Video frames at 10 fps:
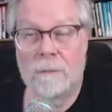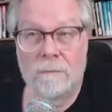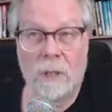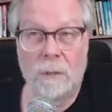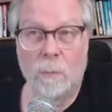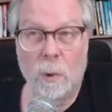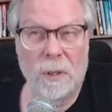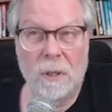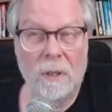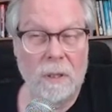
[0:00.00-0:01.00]
in
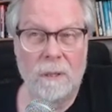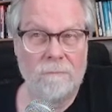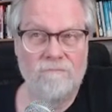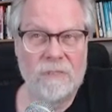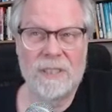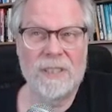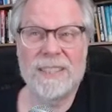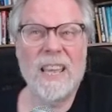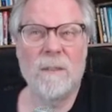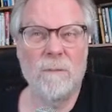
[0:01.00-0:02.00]
printing,
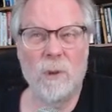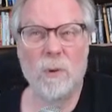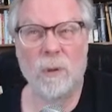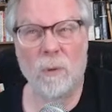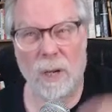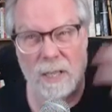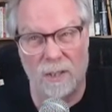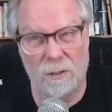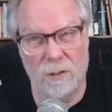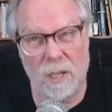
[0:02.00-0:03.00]
instead of doing what I
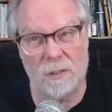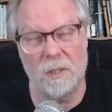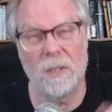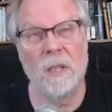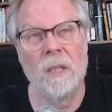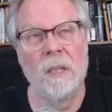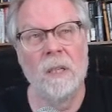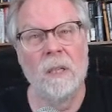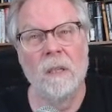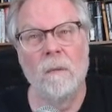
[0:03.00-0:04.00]
suggested,
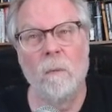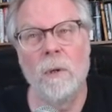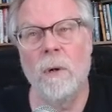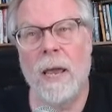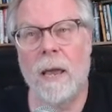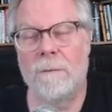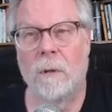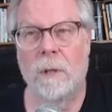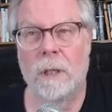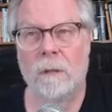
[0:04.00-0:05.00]
we do
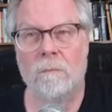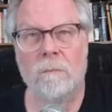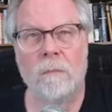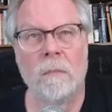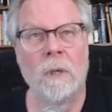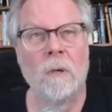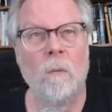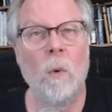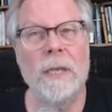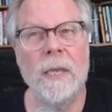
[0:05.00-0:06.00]
halftoning.
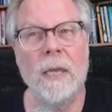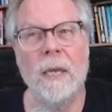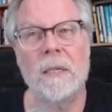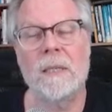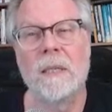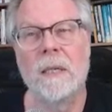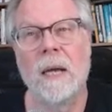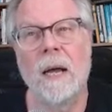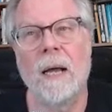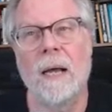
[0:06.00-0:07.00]
We can't
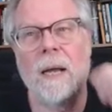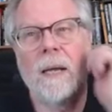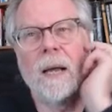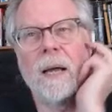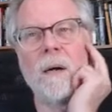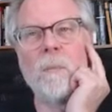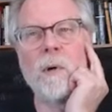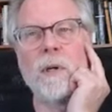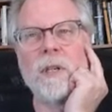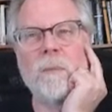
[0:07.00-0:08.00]
on our
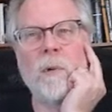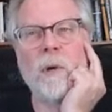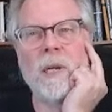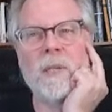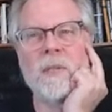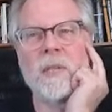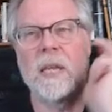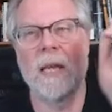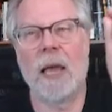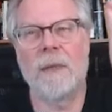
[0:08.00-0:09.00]
printing press
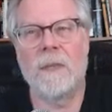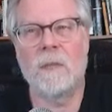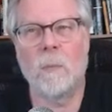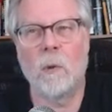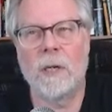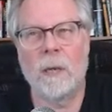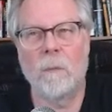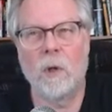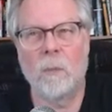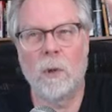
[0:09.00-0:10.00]
say, at this point I'm
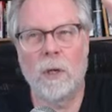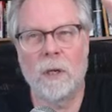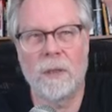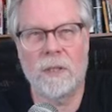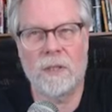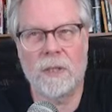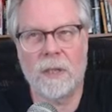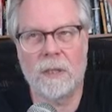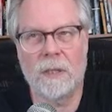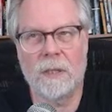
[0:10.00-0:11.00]
going to put this
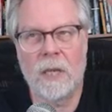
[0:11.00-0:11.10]
thickness,